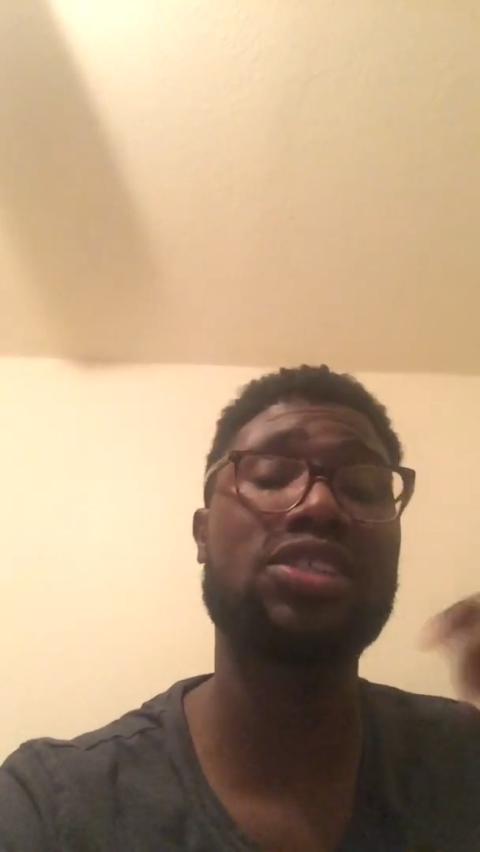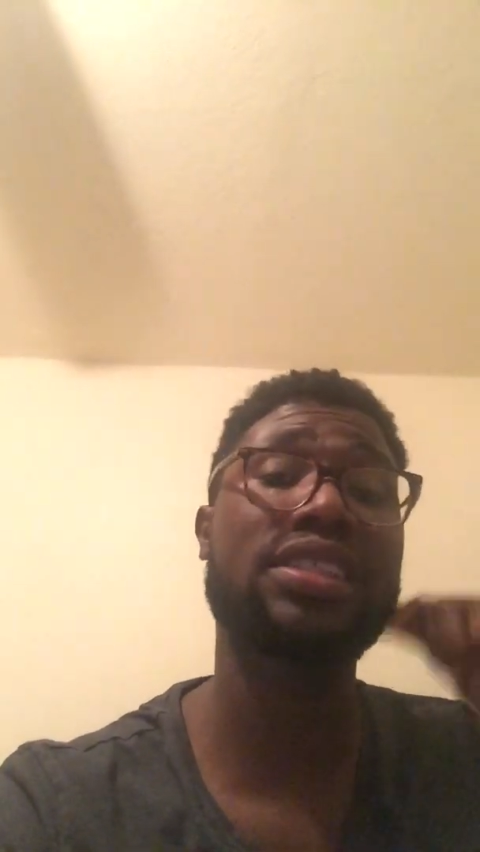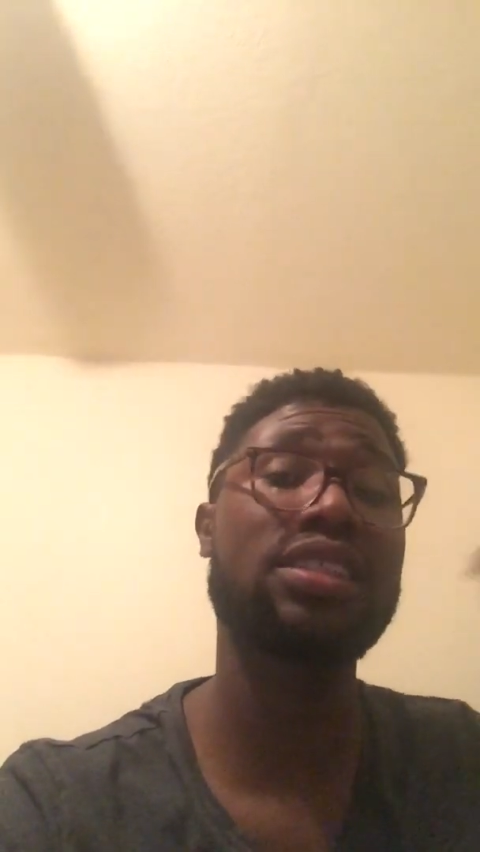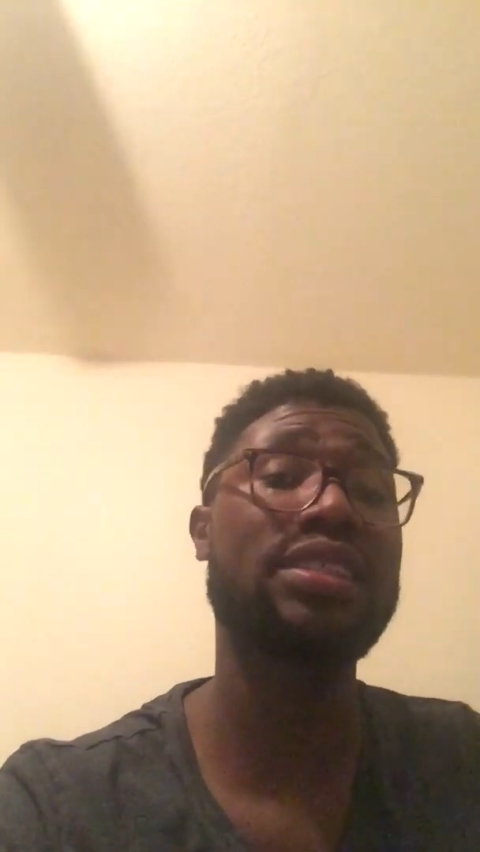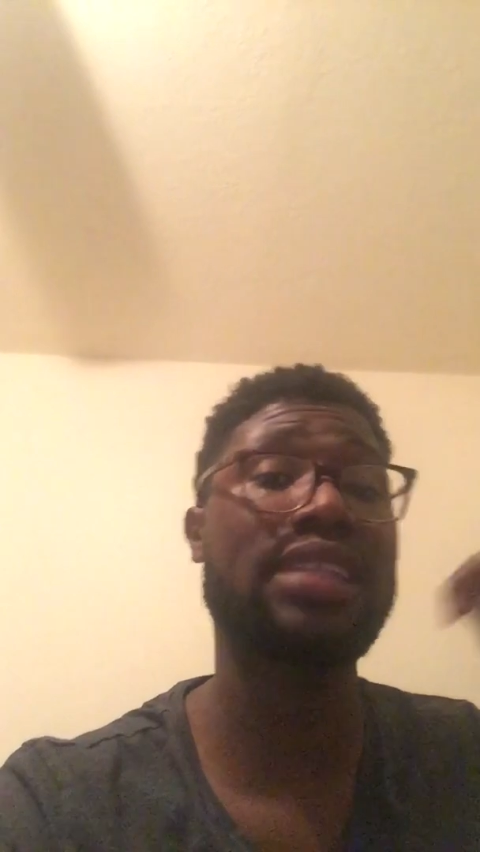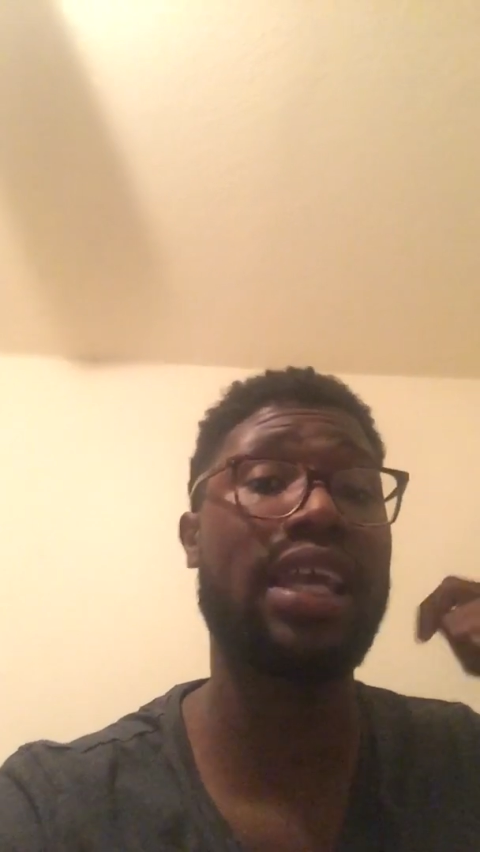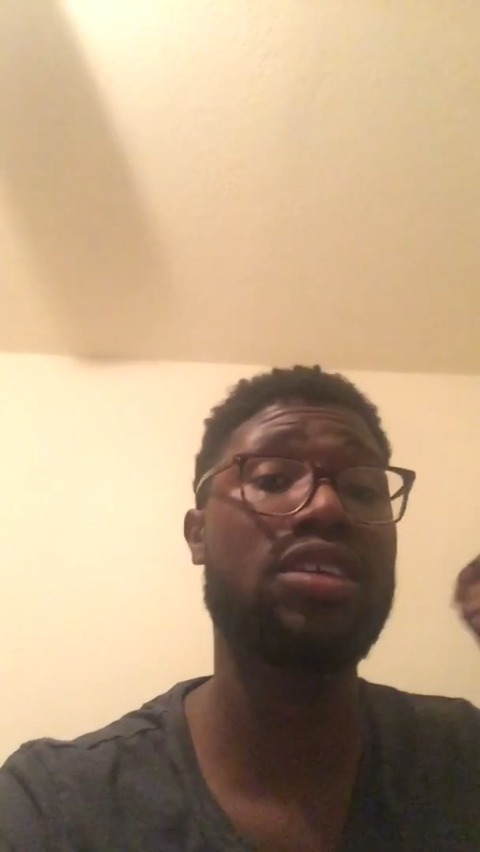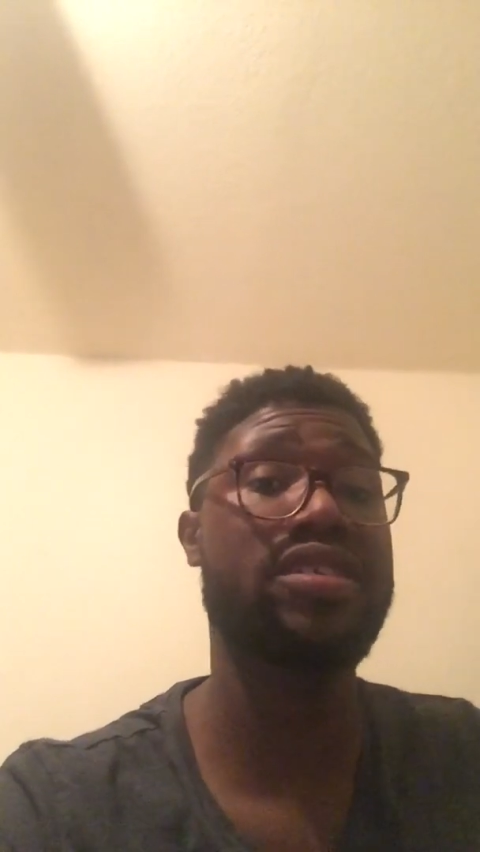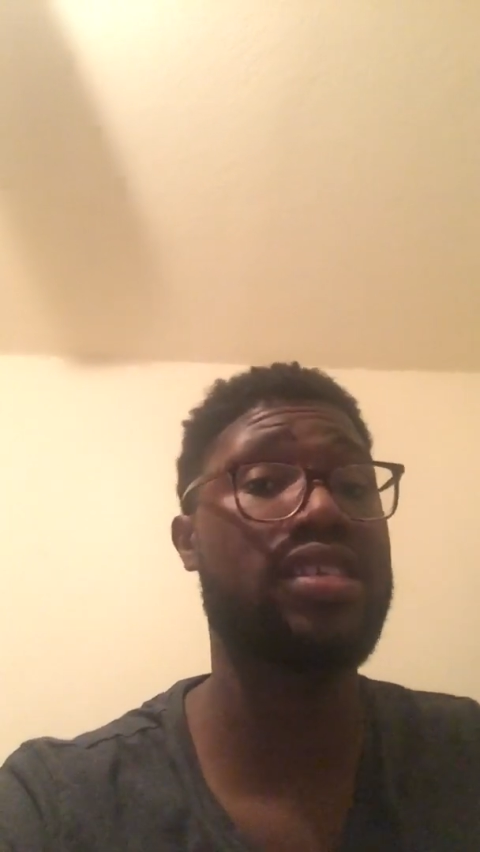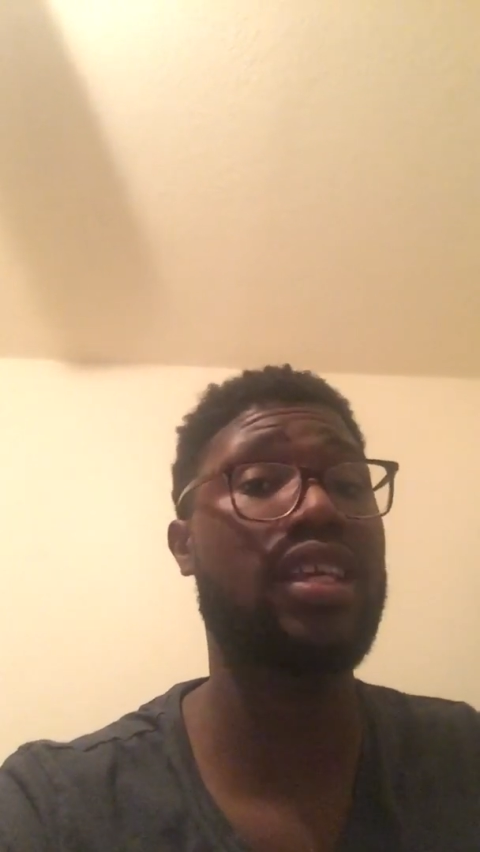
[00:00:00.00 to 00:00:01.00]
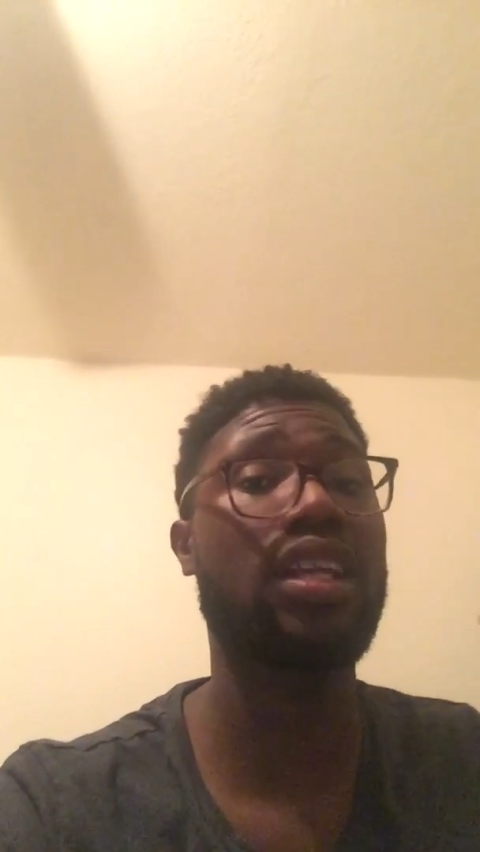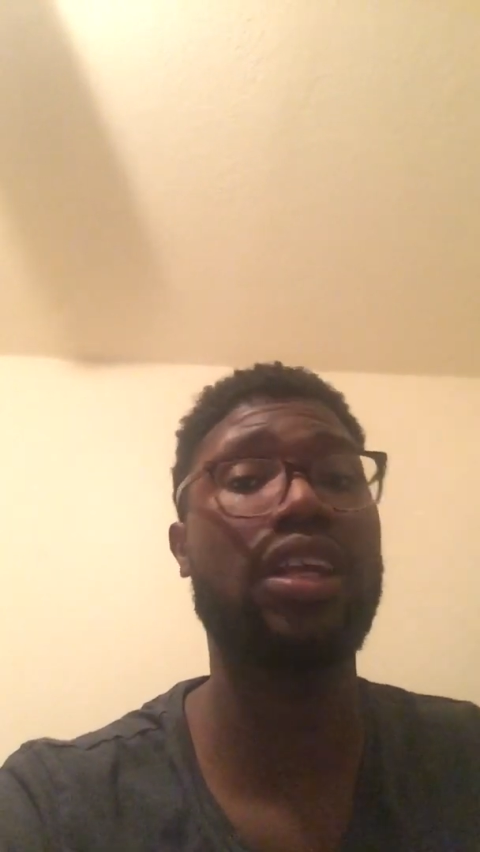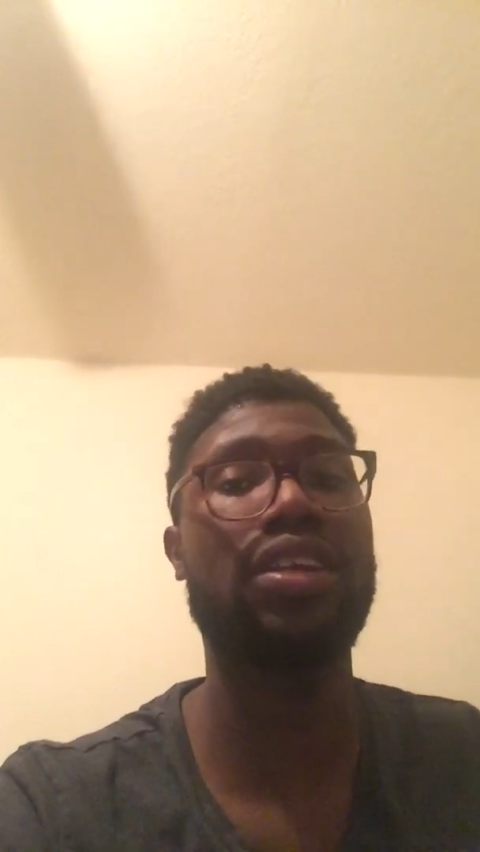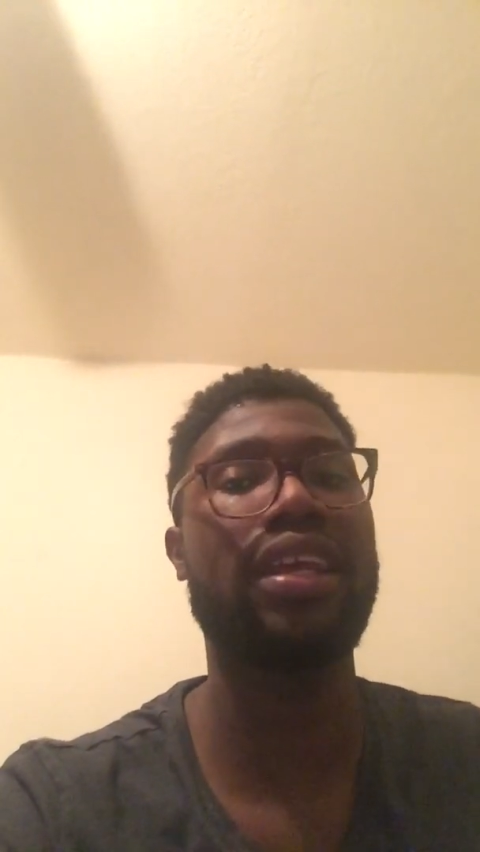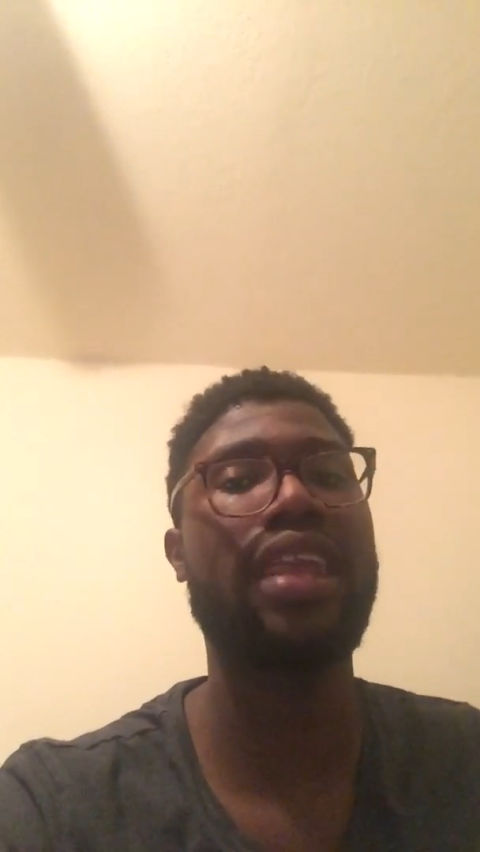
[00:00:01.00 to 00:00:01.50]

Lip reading: you're still saying you see clearly in